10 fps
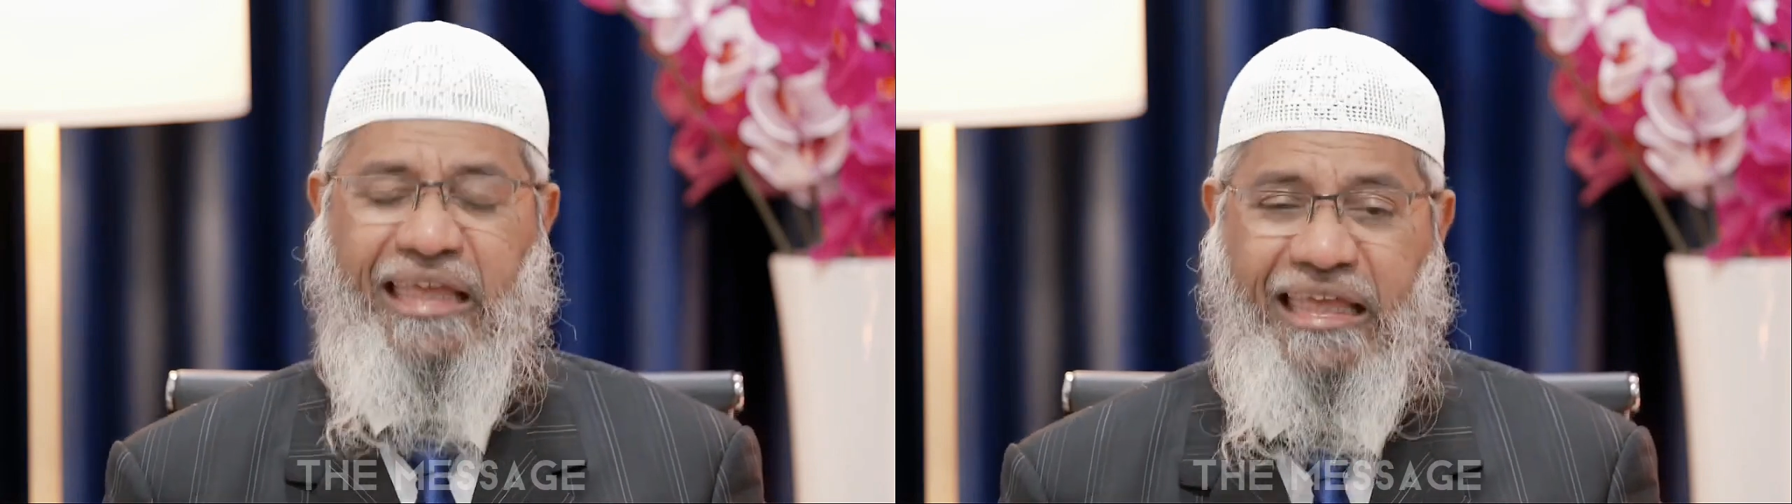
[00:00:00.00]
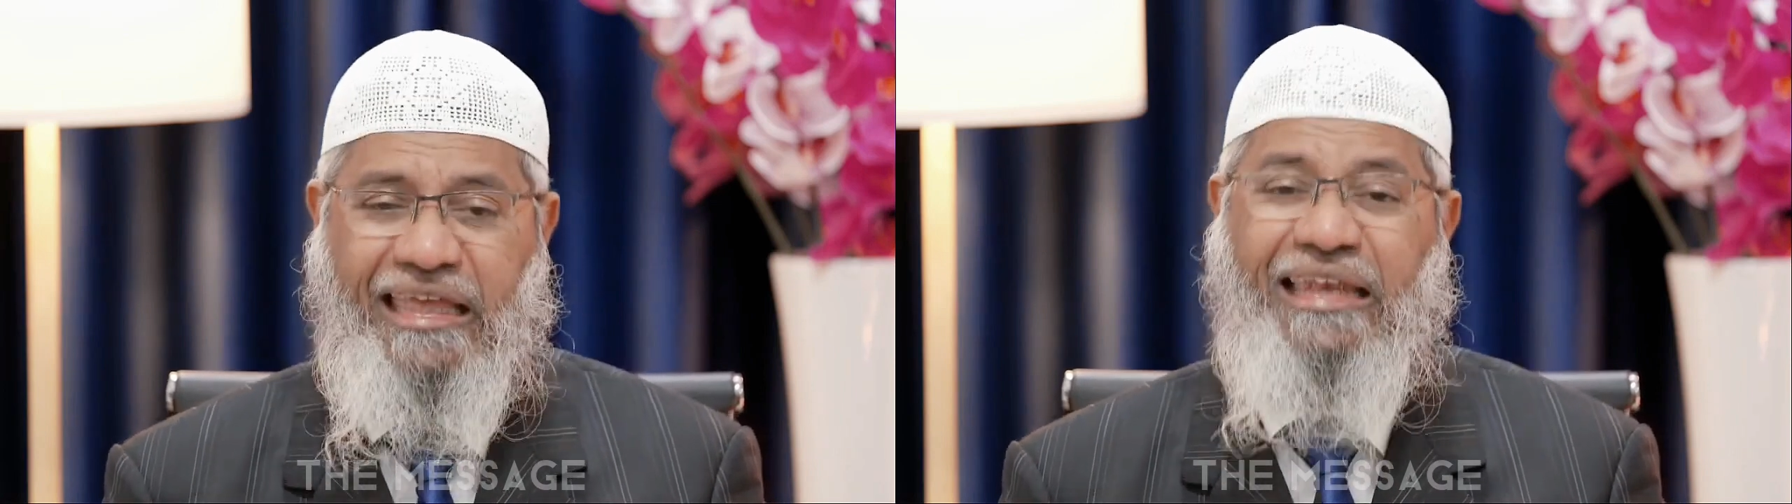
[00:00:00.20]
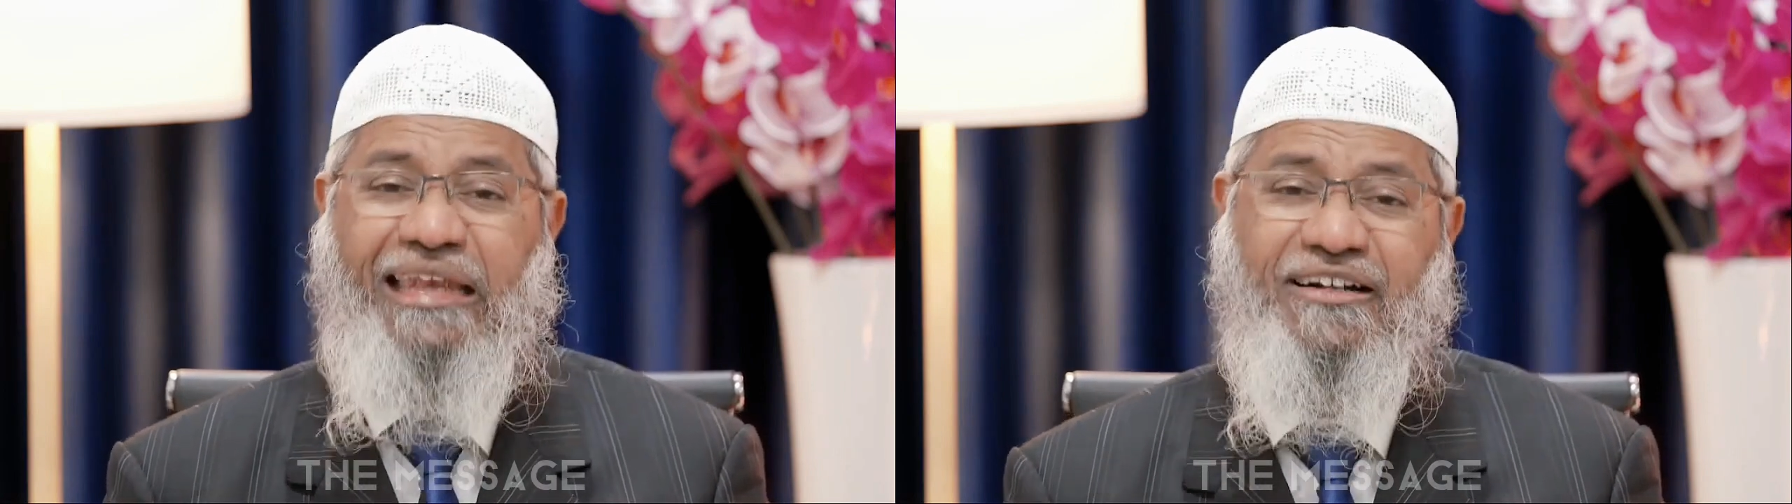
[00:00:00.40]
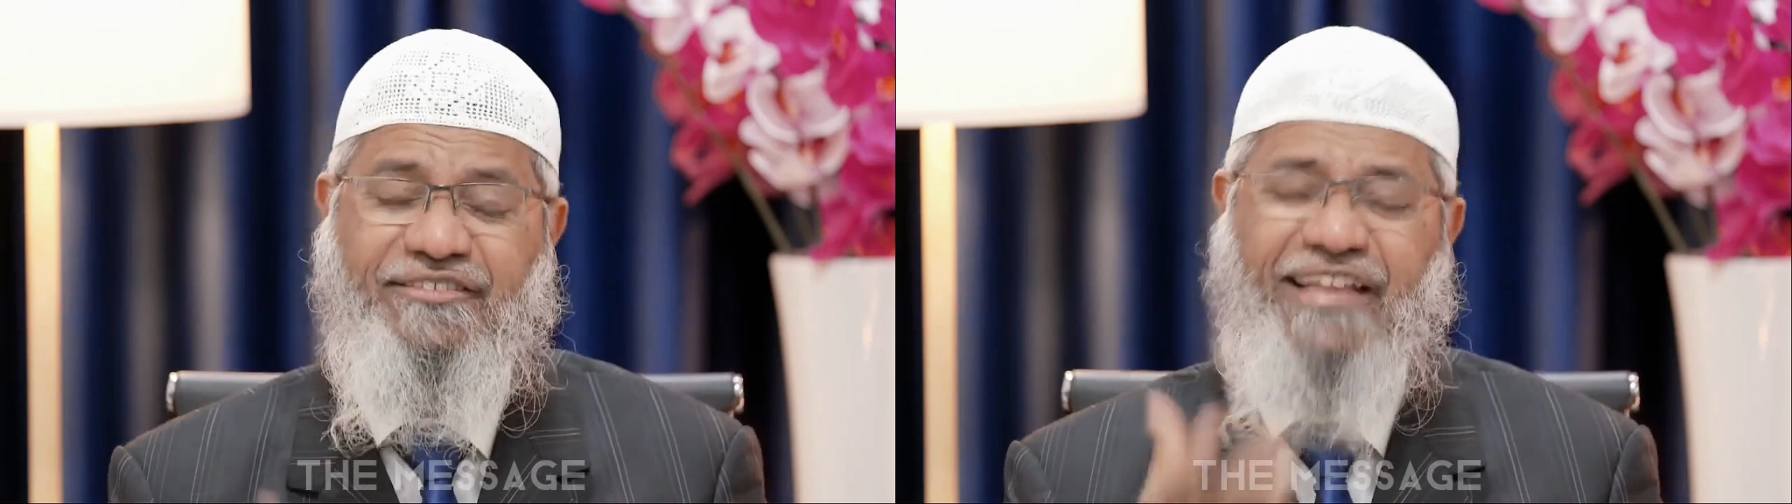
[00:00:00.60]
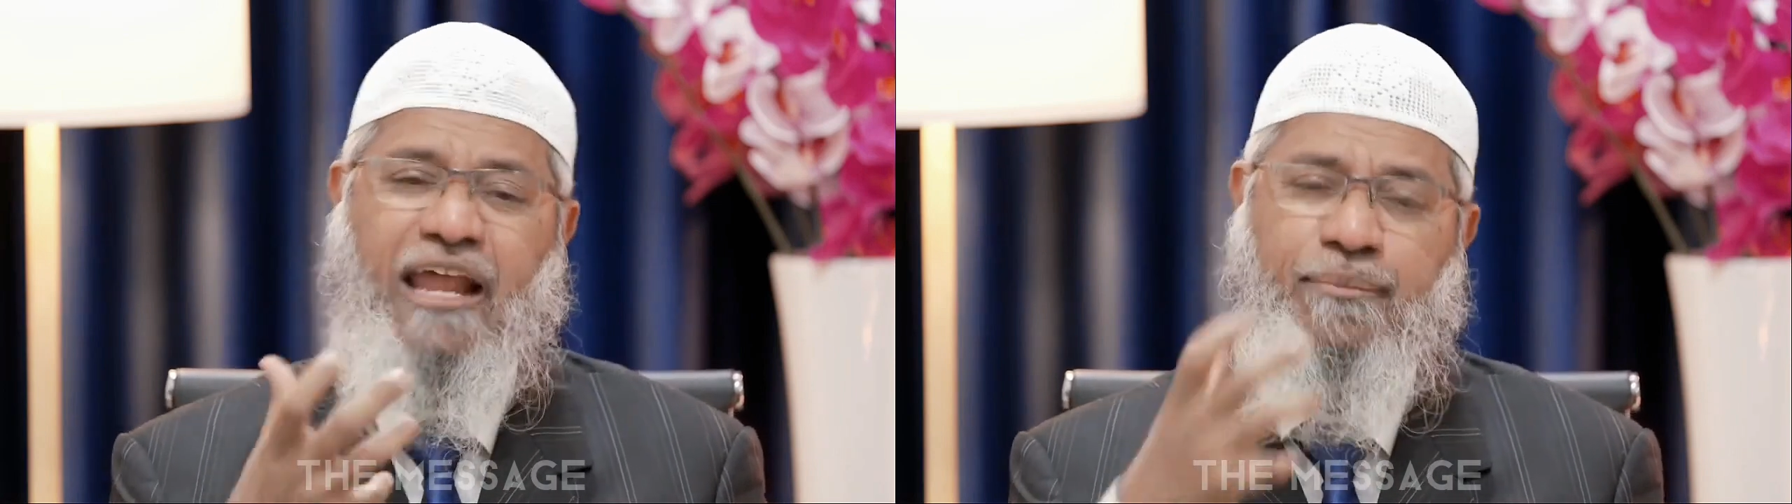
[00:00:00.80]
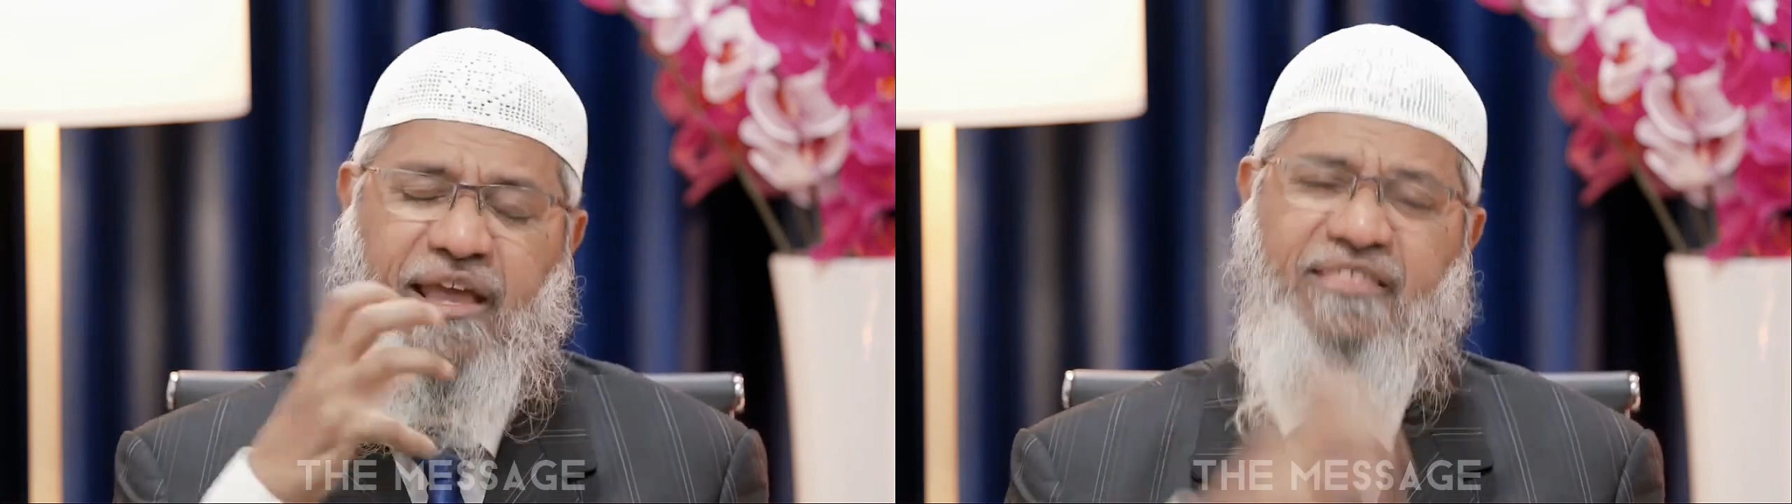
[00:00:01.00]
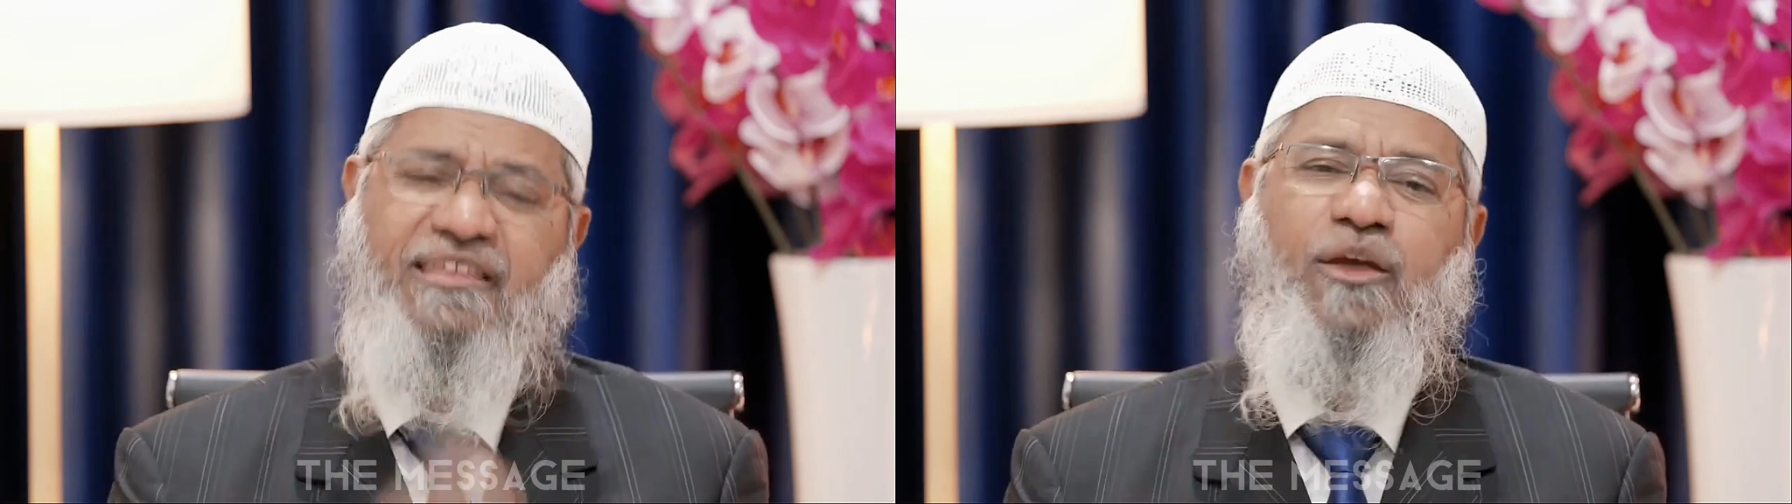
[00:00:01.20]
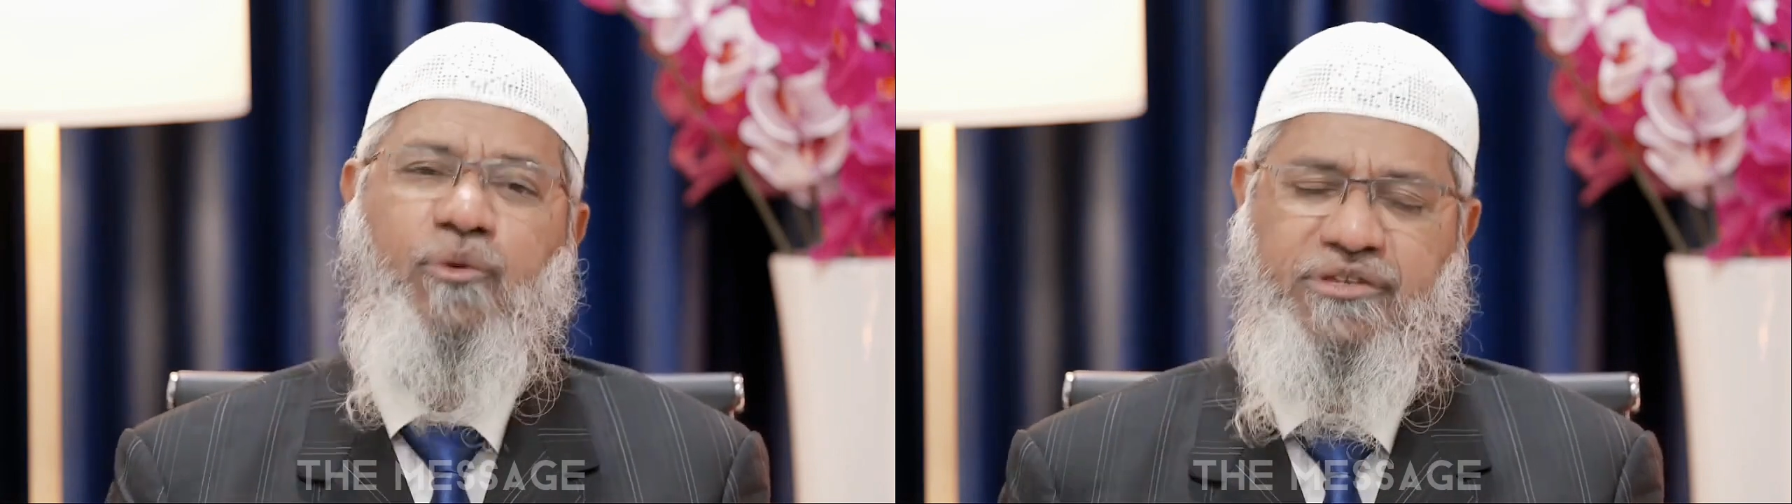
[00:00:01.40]
he learns Arabic as a
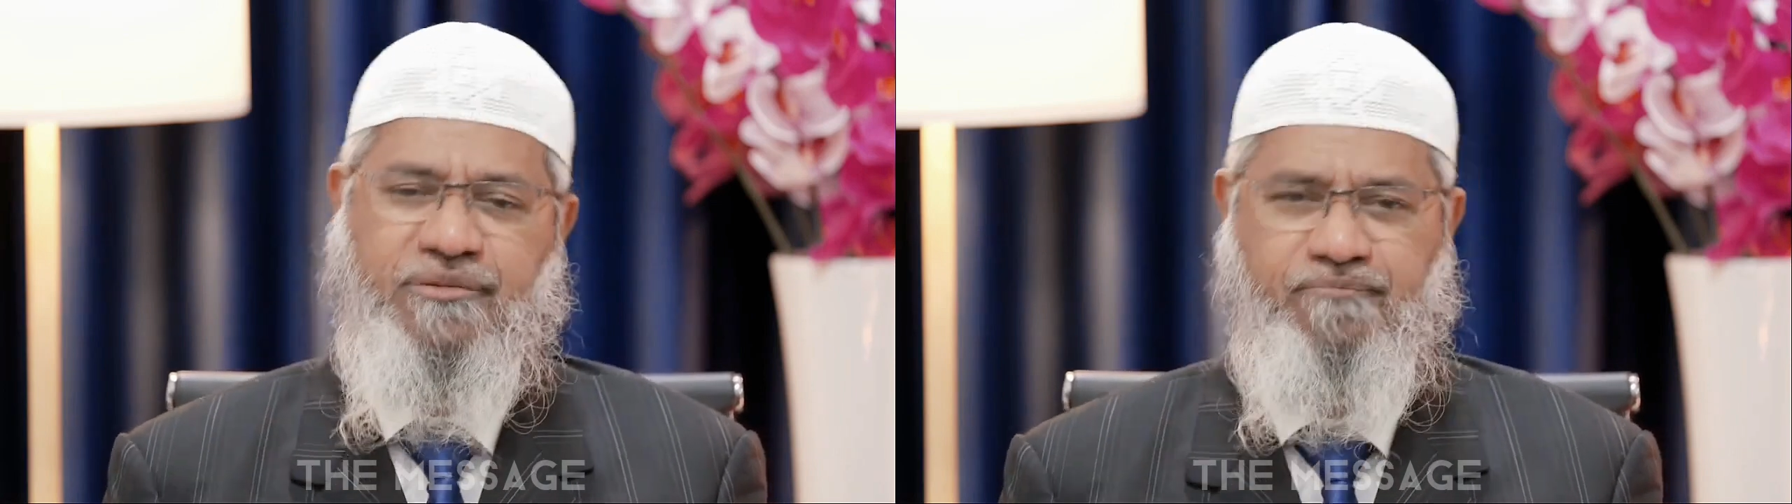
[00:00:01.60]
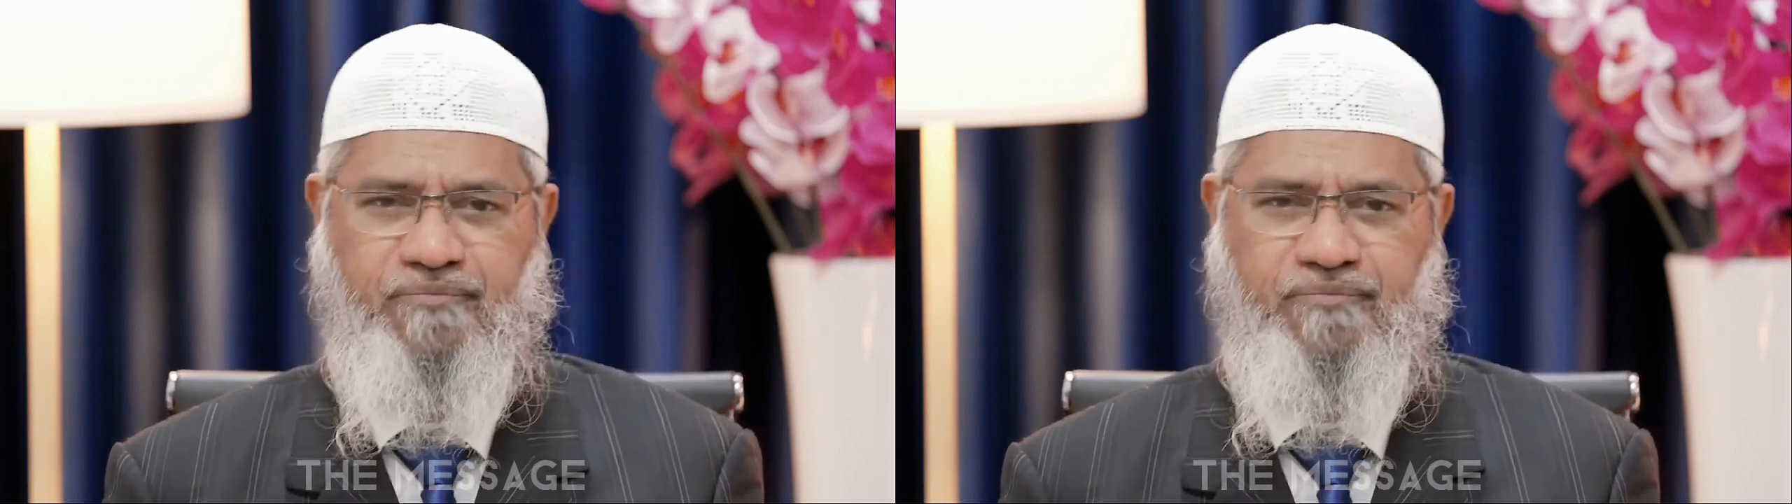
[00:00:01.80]
language.